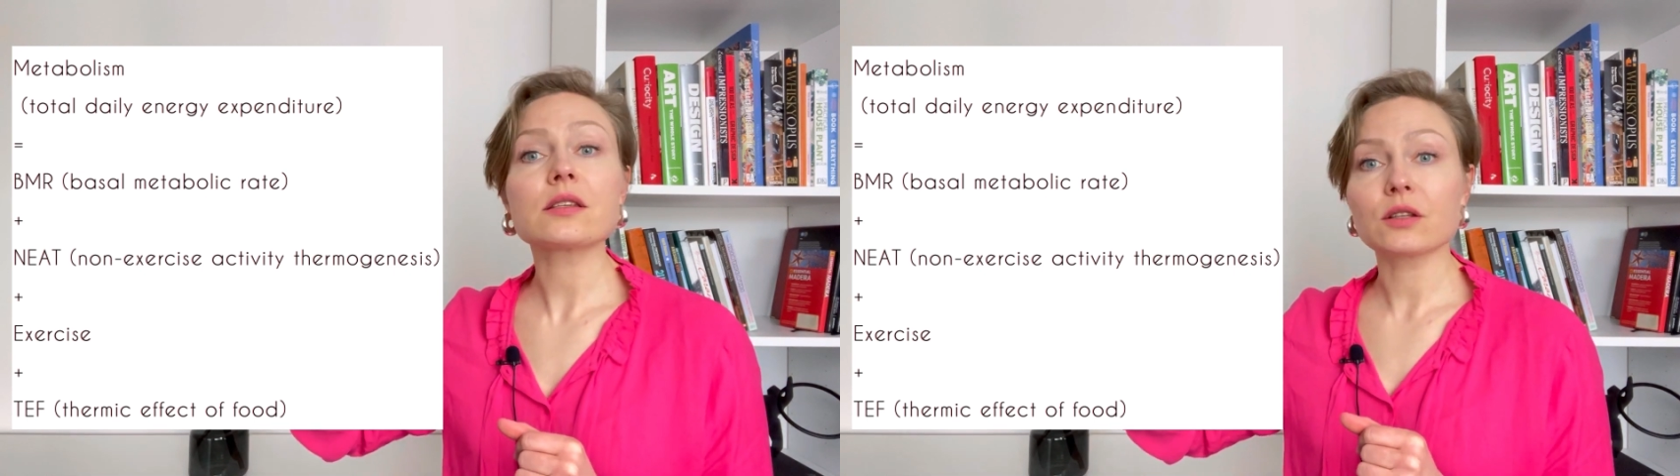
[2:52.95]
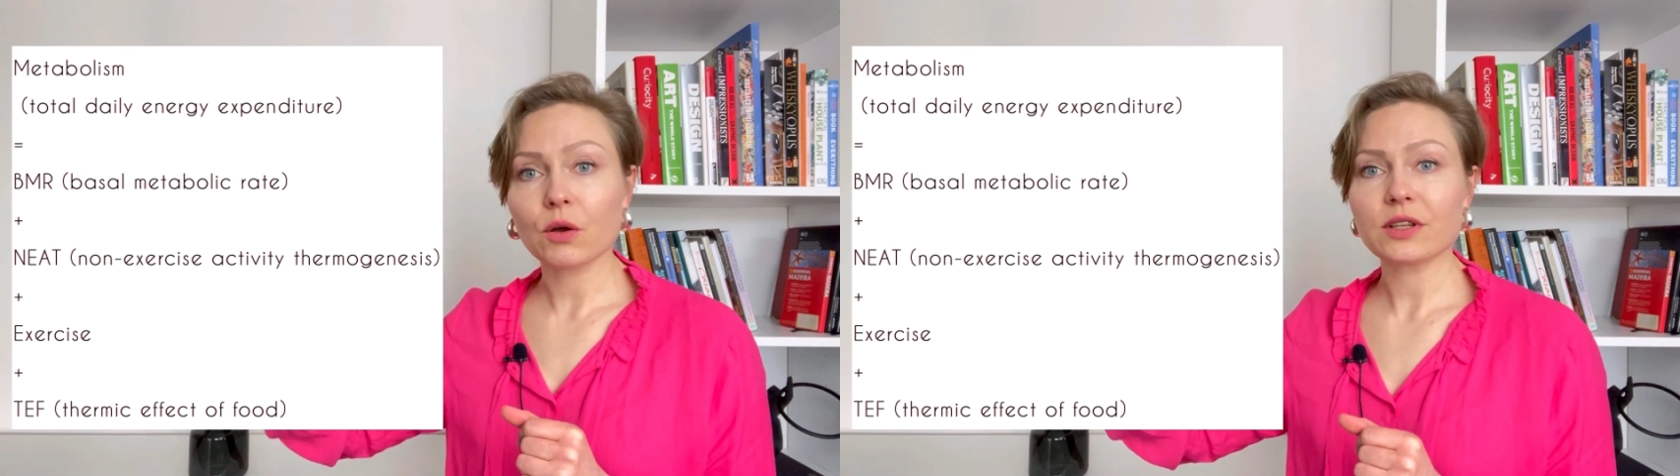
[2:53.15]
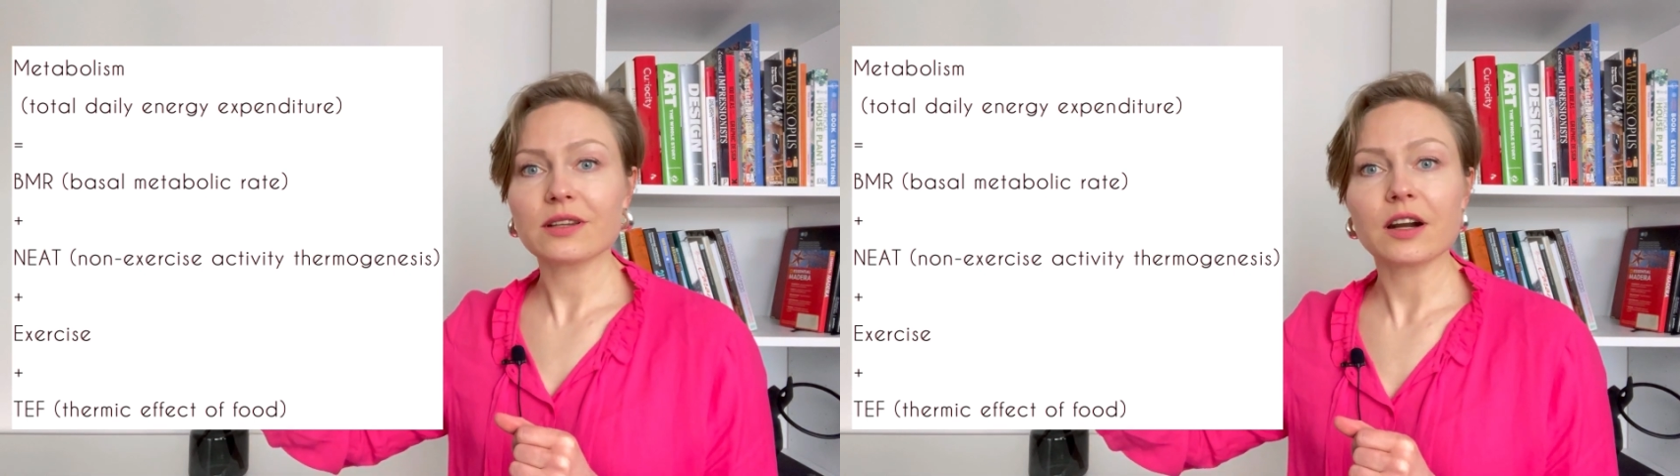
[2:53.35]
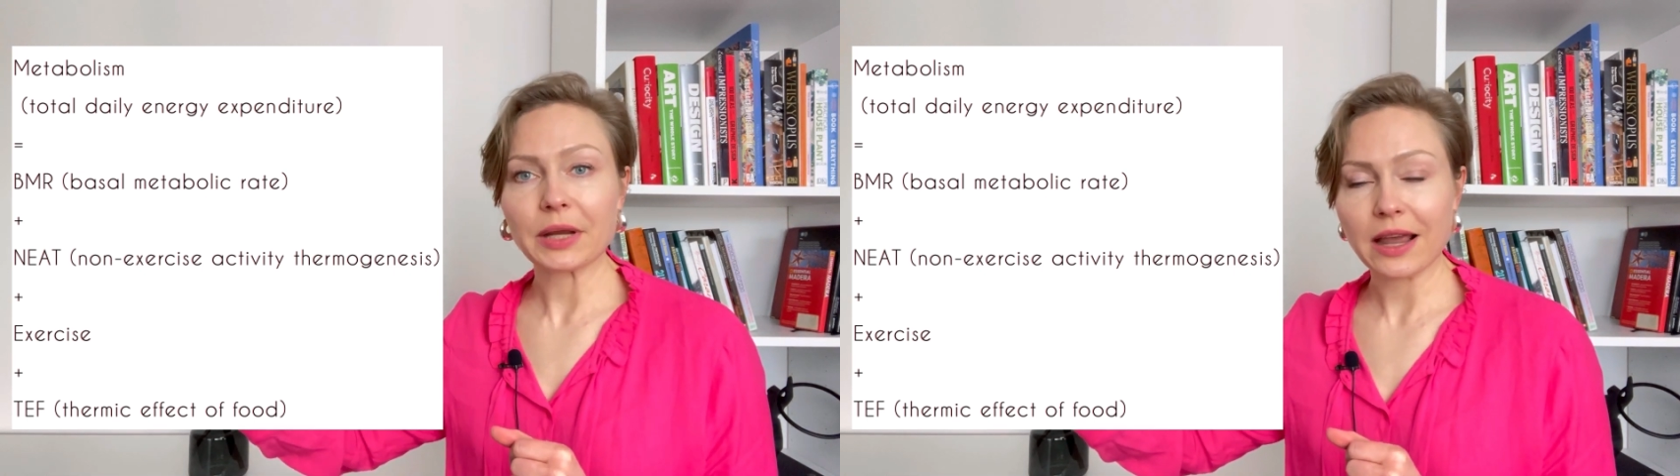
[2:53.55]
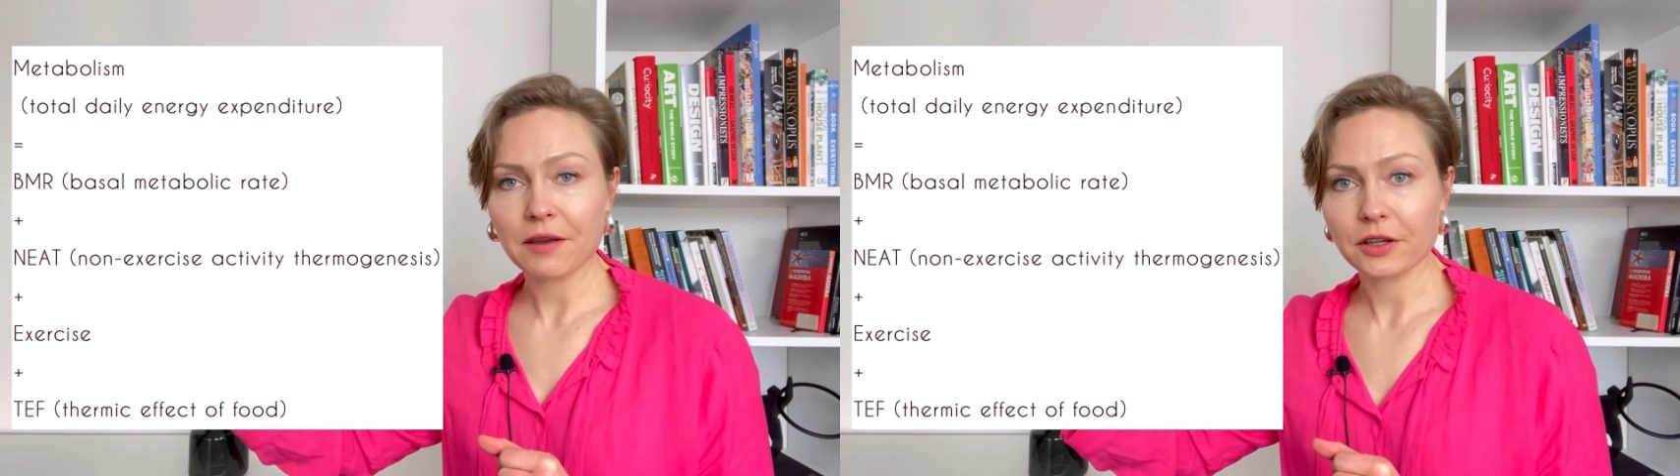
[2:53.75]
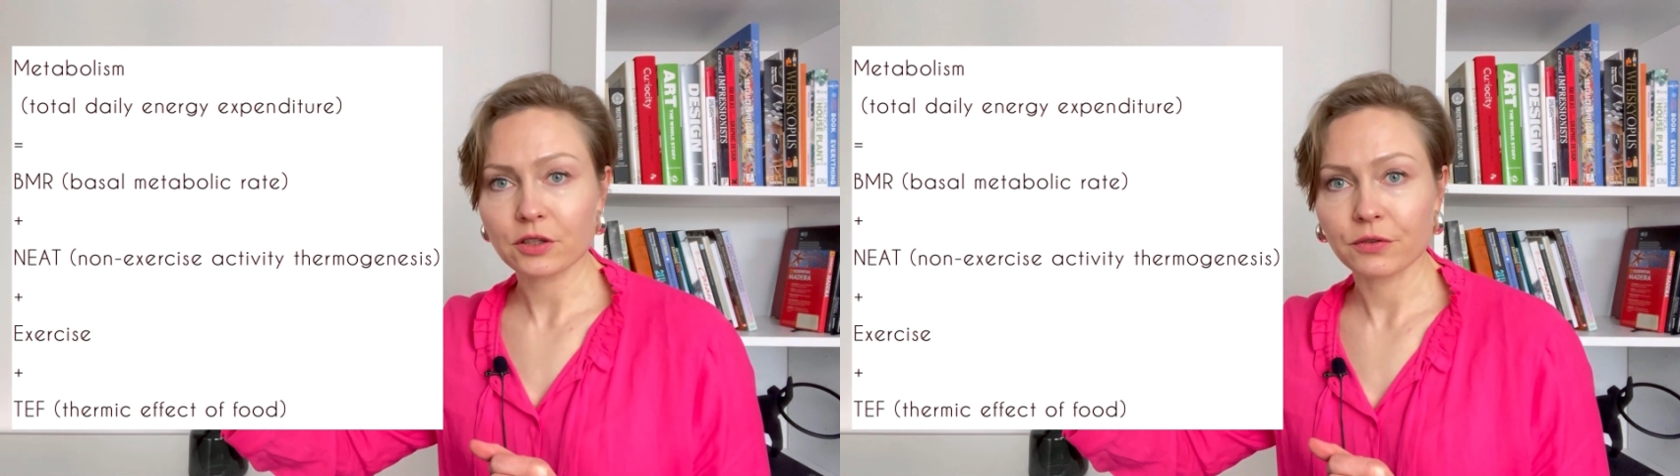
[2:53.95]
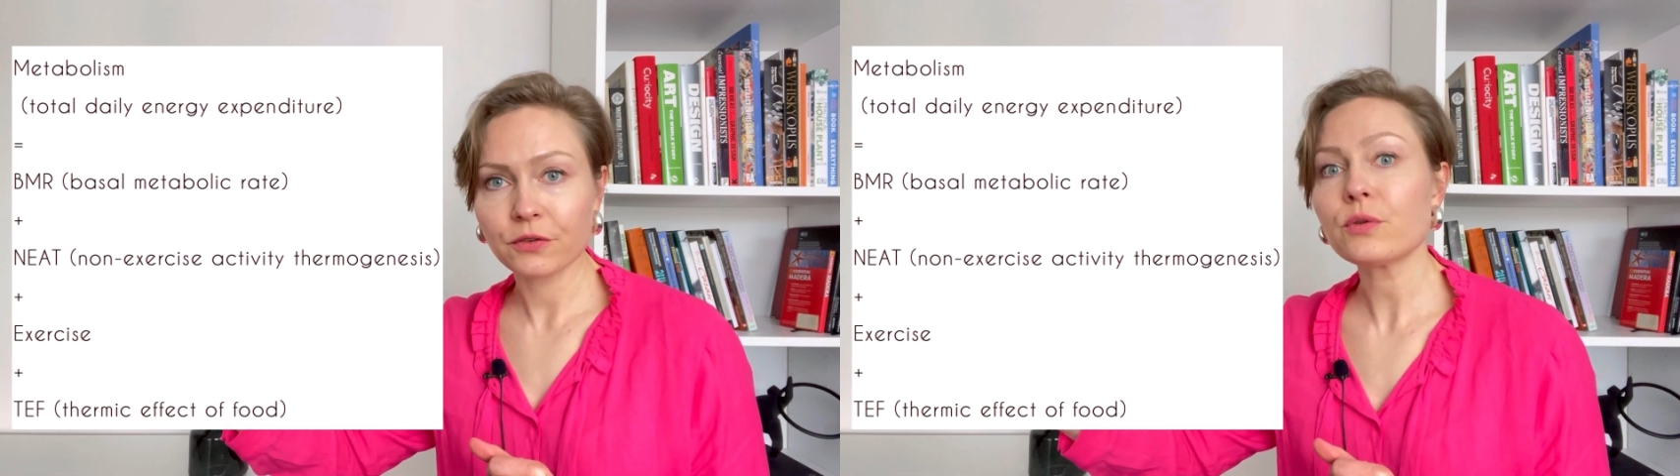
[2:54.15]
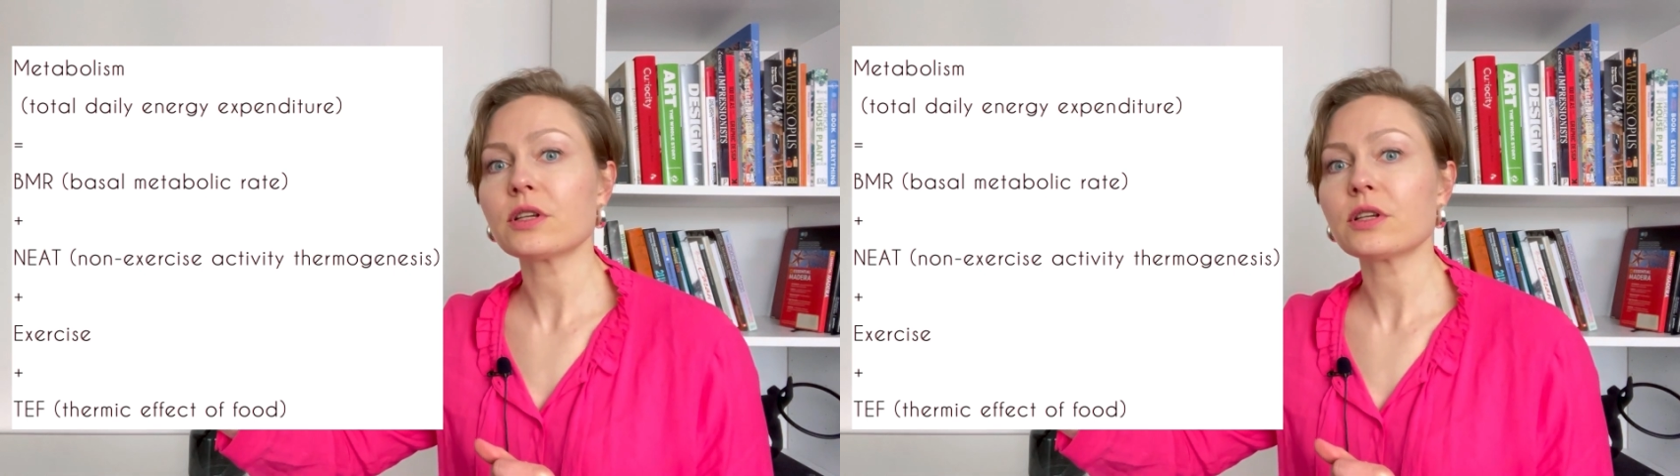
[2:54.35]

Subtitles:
not thermic effect of food.